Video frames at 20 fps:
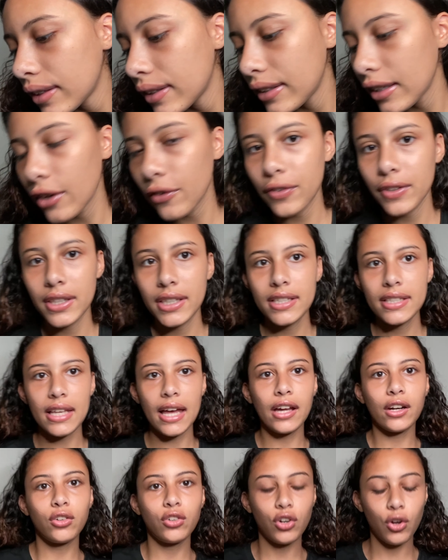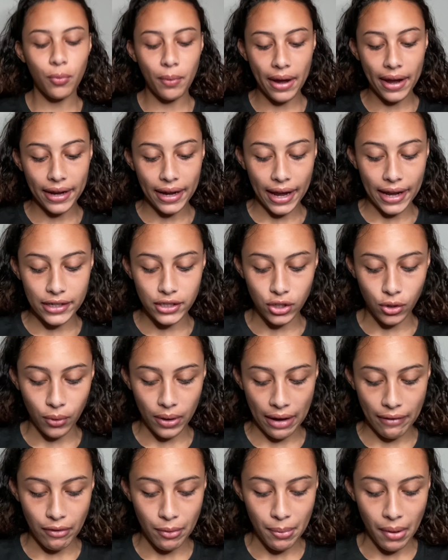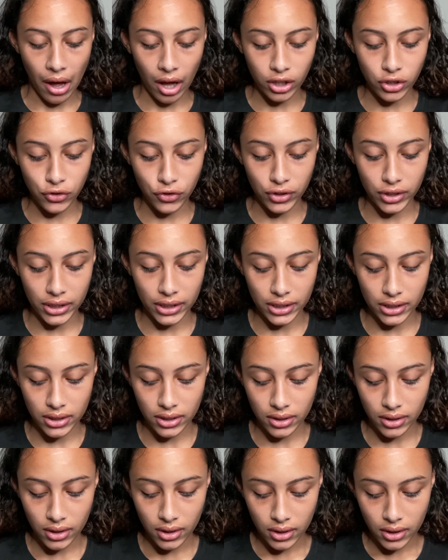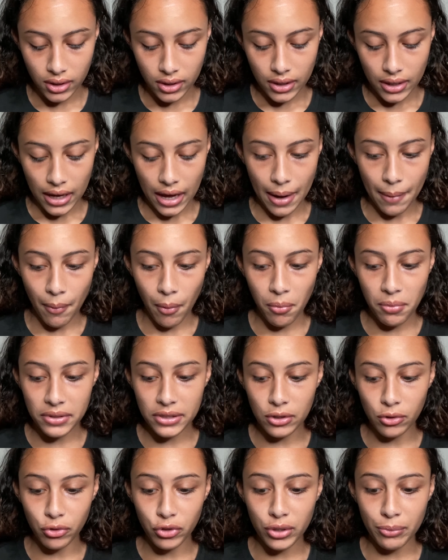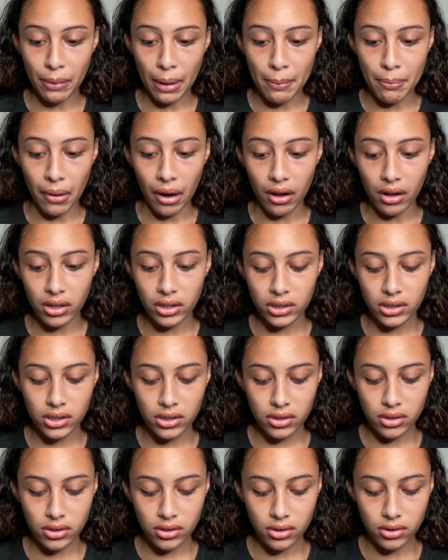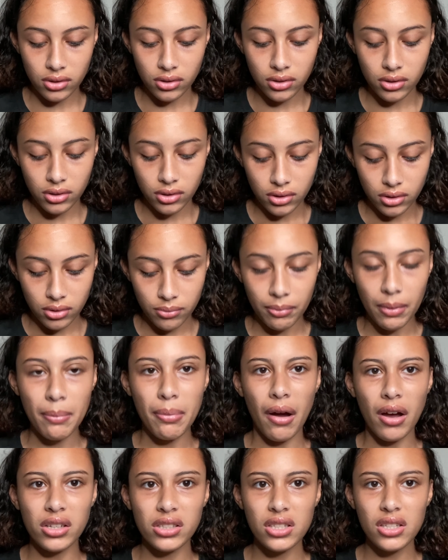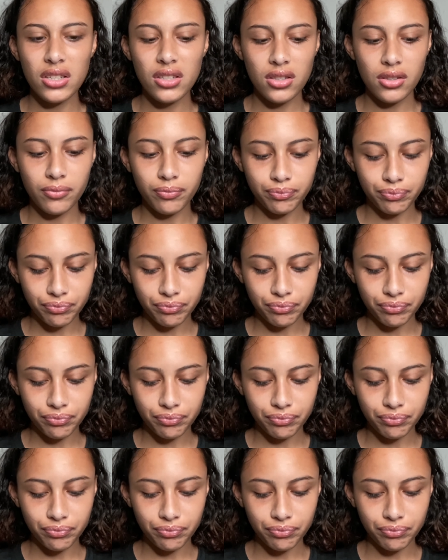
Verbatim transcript: Now for these, I don't know why I don't have a box for these. I'm always losing my box, my boxes.